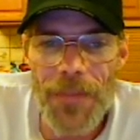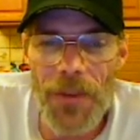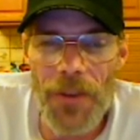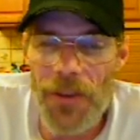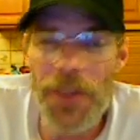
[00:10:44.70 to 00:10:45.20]

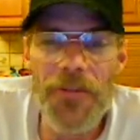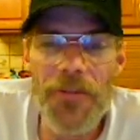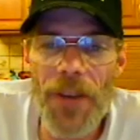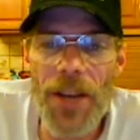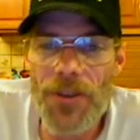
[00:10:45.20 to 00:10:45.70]
They're very
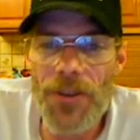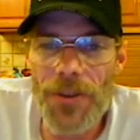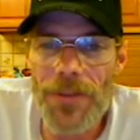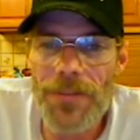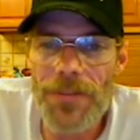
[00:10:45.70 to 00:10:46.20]

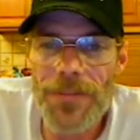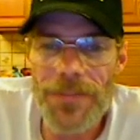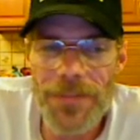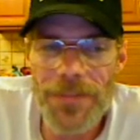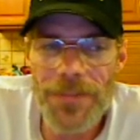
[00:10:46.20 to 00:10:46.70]
fragile
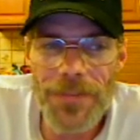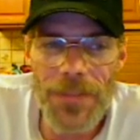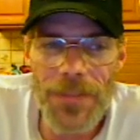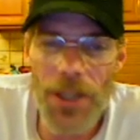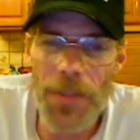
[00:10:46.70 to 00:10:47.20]

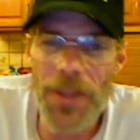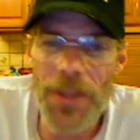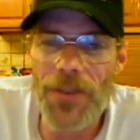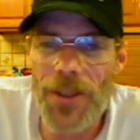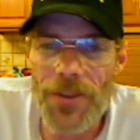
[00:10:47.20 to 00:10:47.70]
little
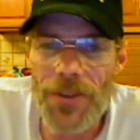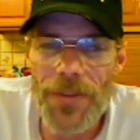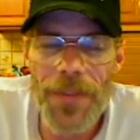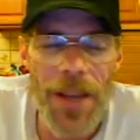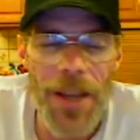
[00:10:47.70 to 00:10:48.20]
beasties.
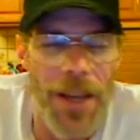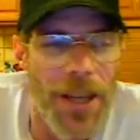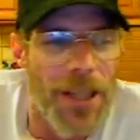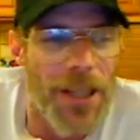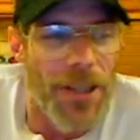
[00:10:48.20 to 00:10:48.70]

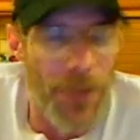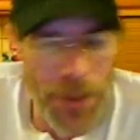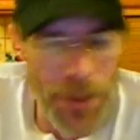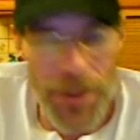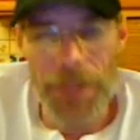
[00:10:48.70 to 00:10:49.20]
So
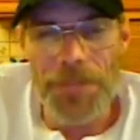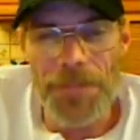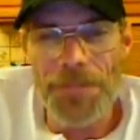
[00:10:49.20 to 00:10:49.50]
anyway,